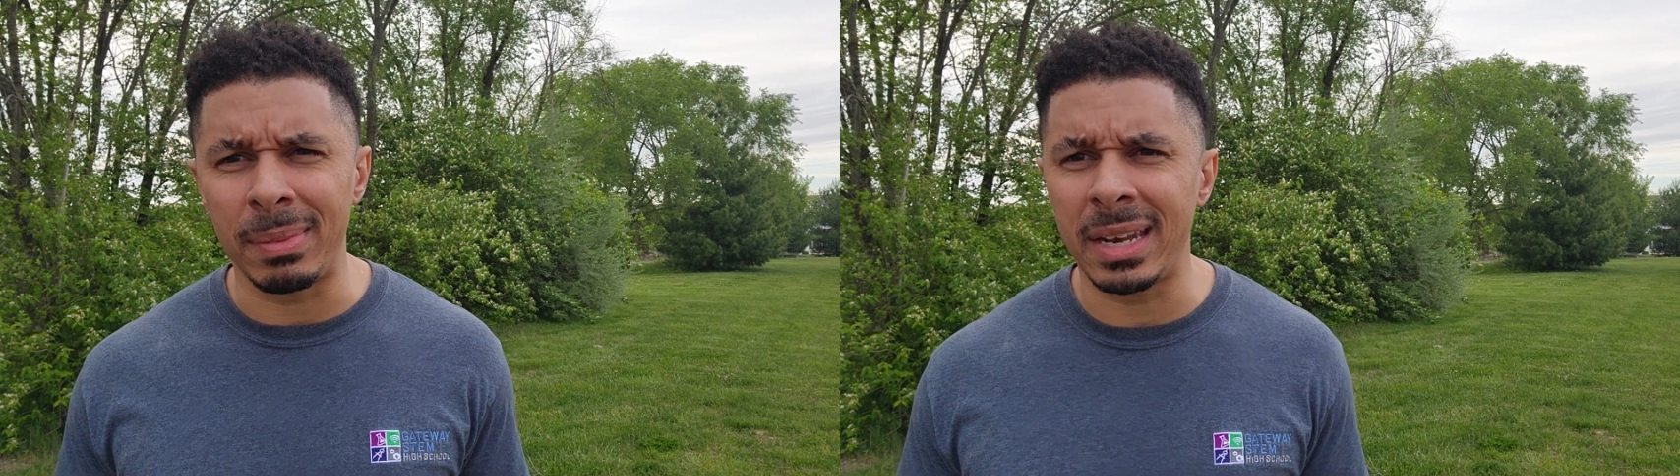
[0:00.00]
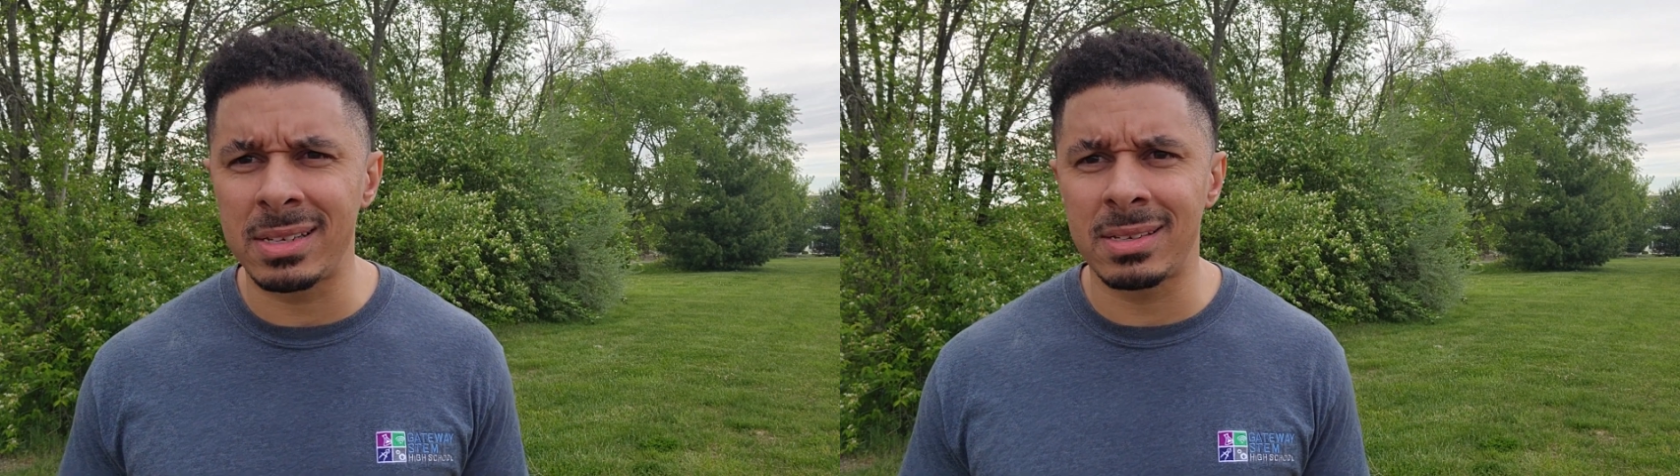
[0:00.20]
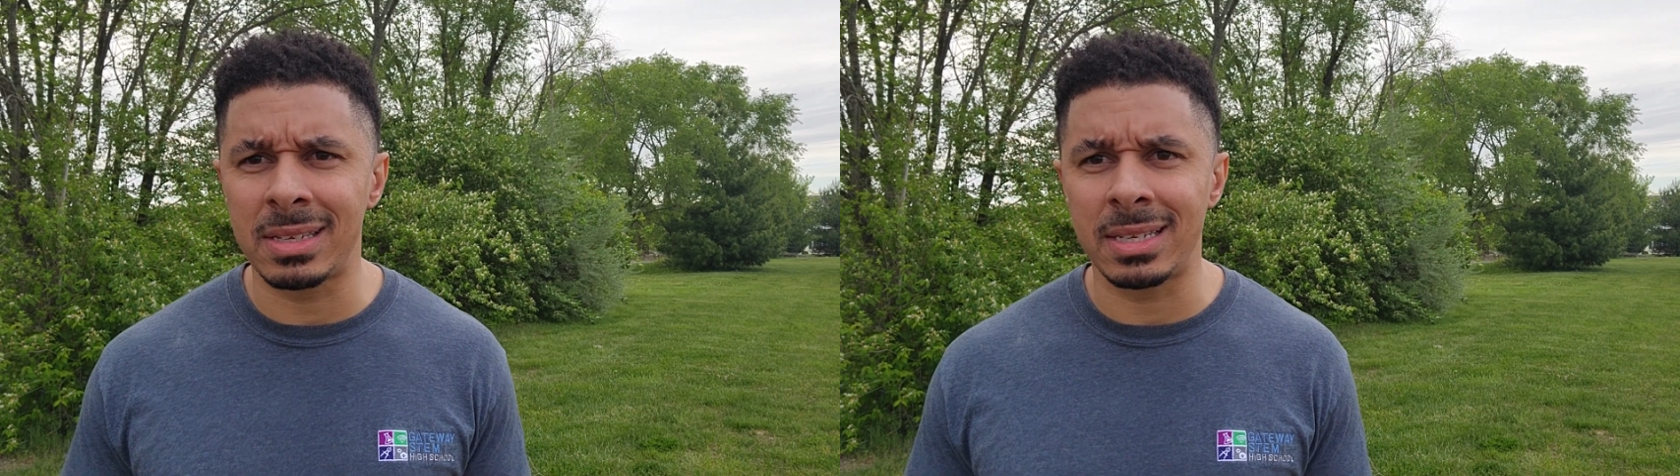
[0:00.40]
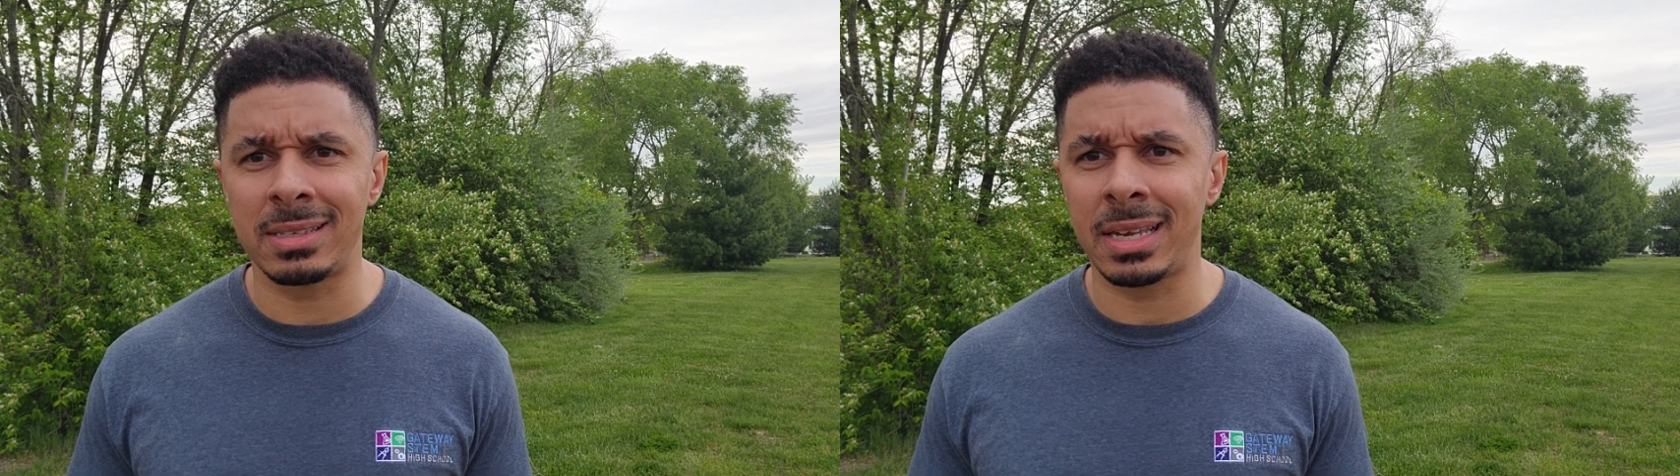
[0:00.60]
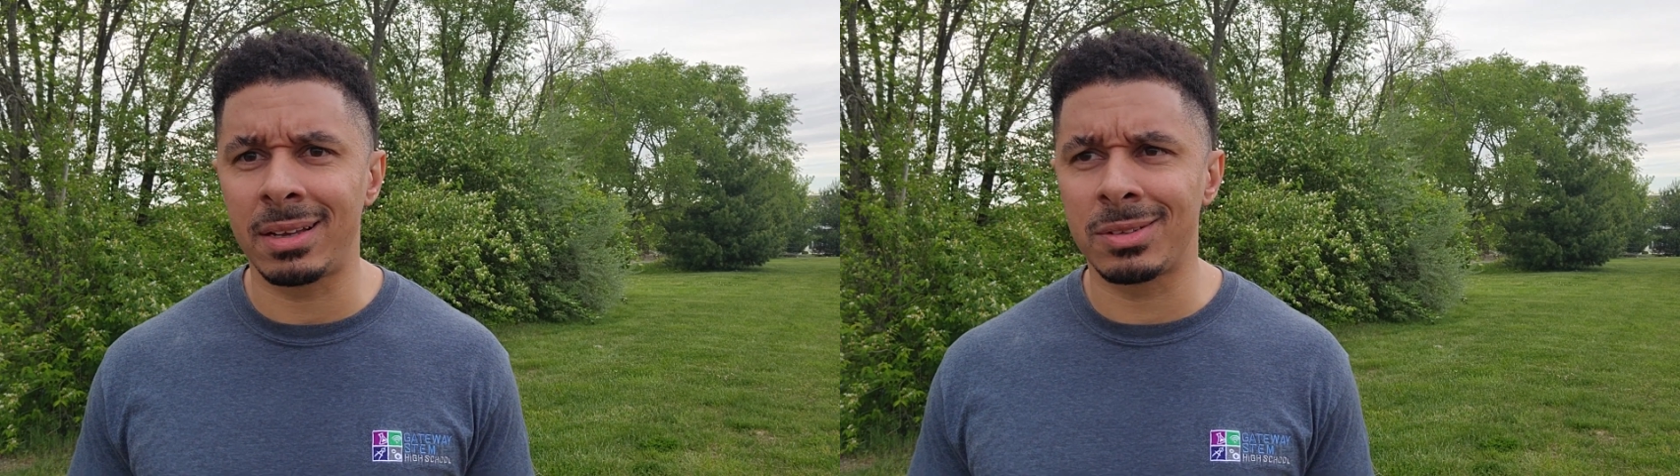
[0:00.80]
It
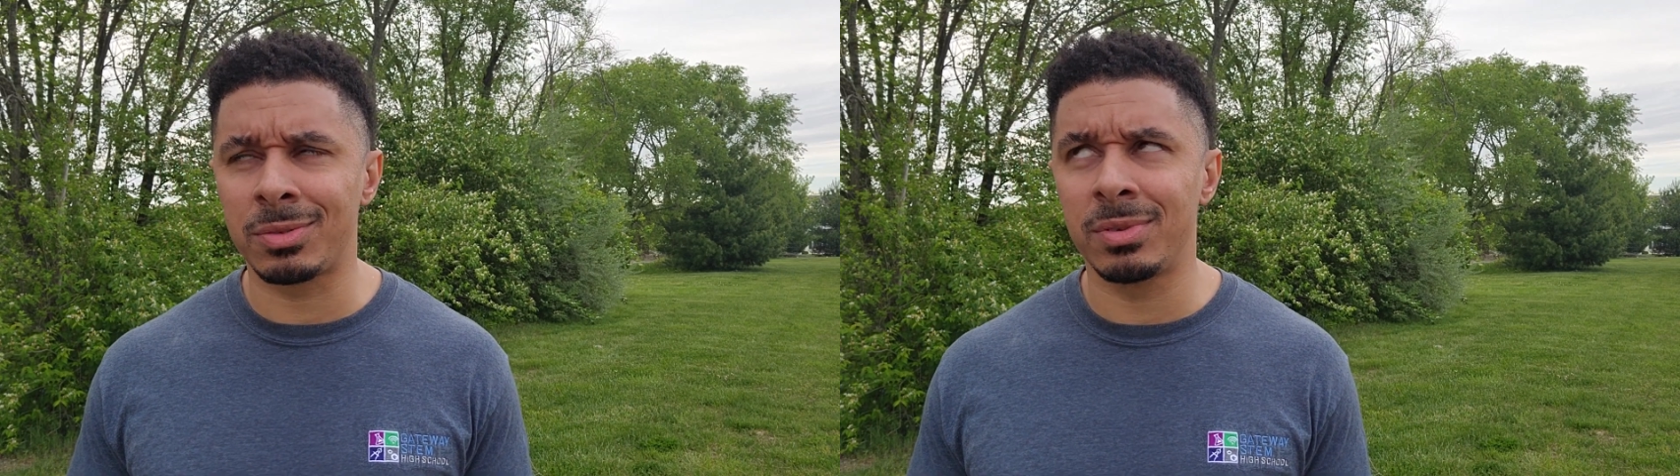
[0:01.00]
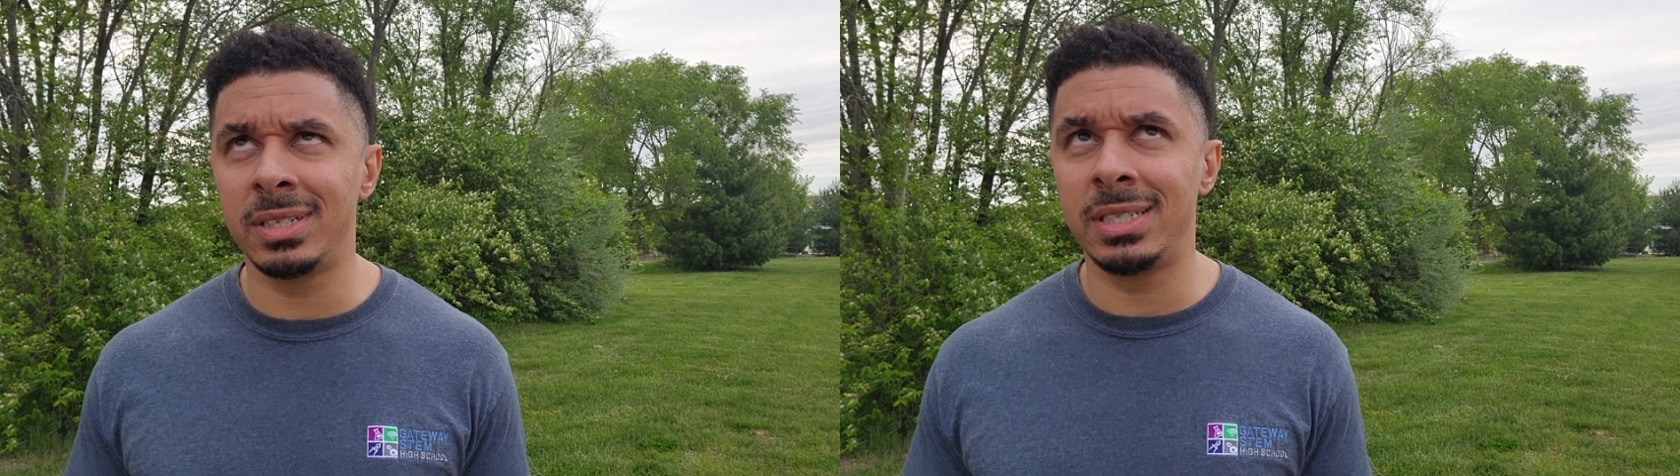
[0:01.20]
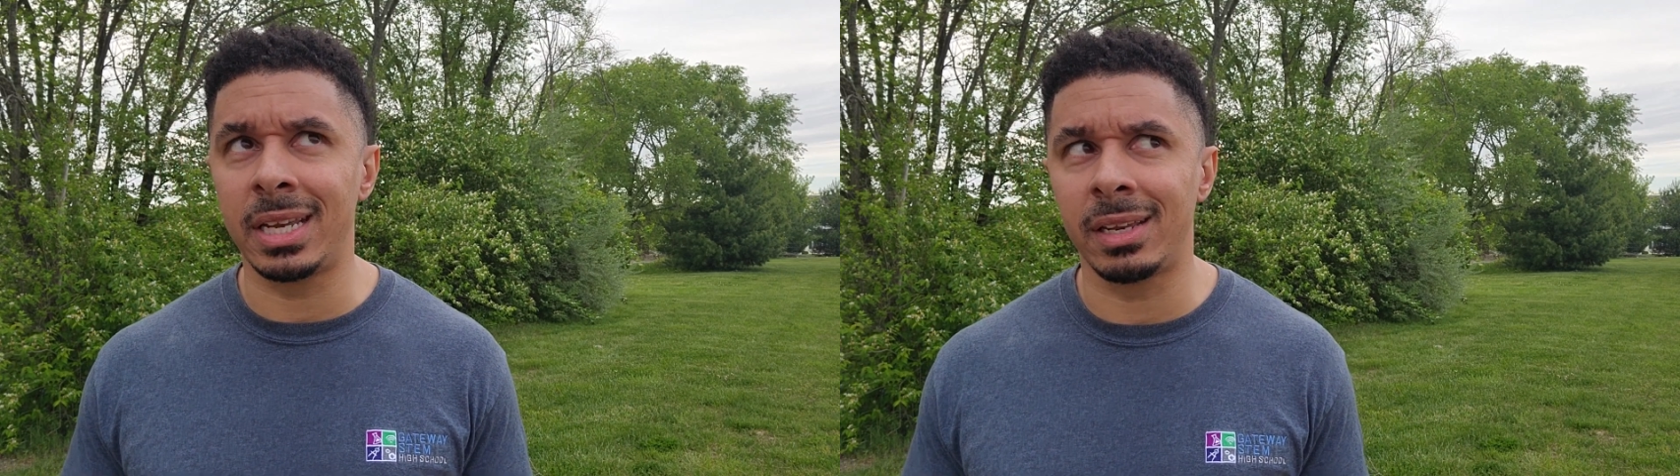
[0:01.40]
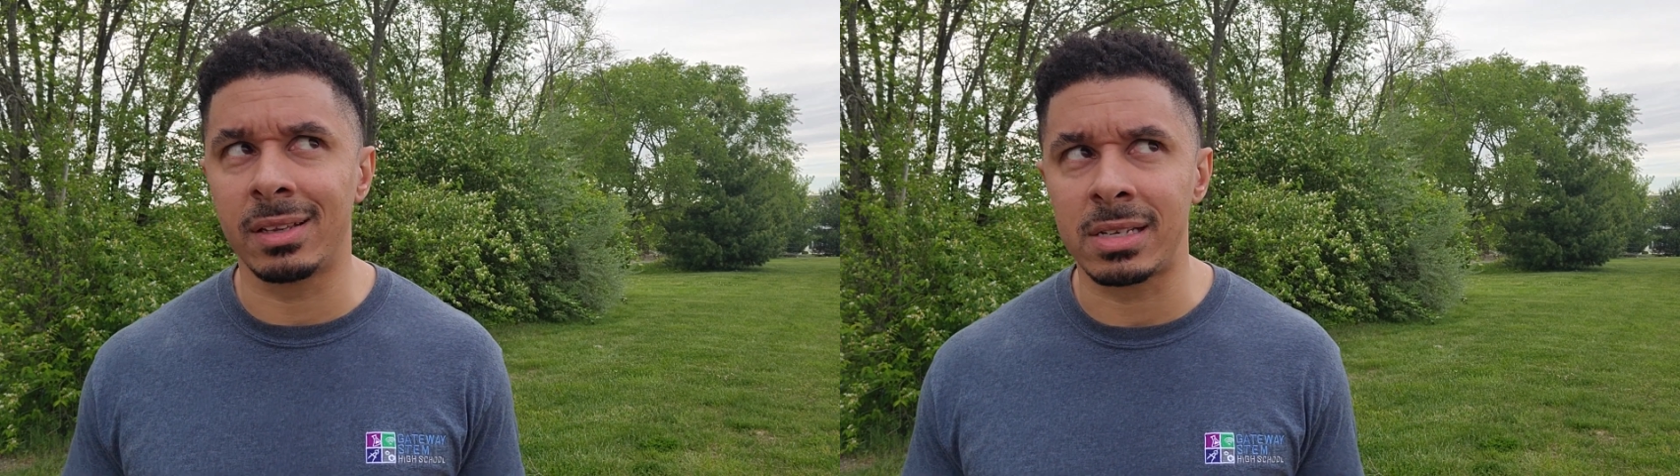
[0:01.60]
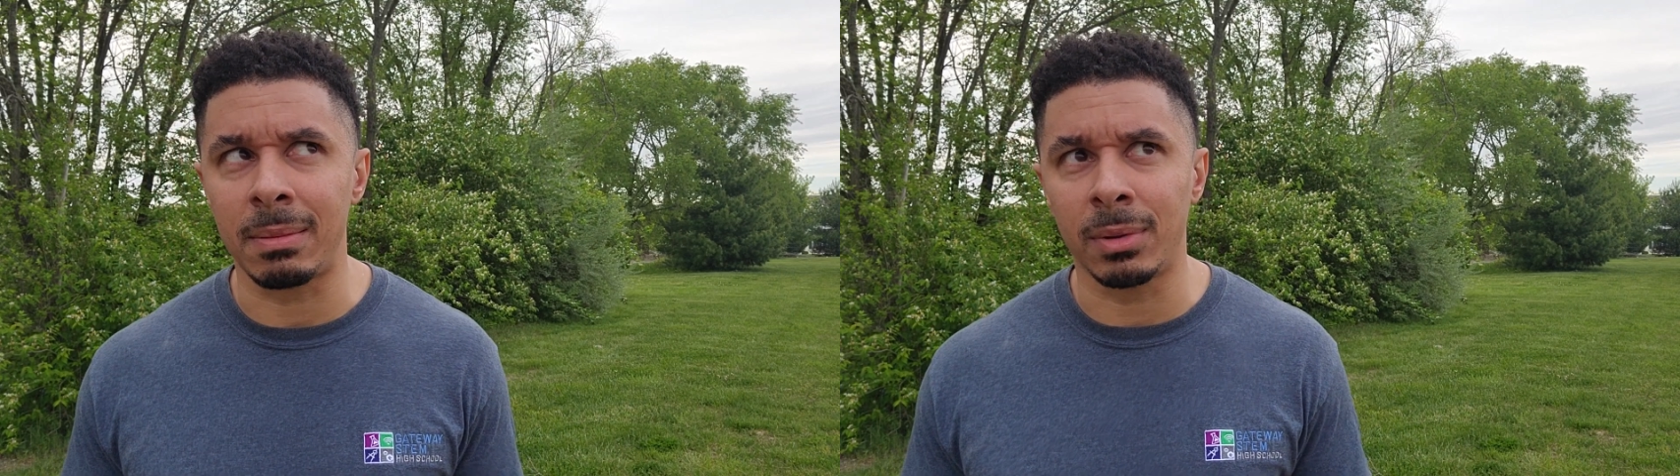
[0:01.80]
sounds ridiculous. I'm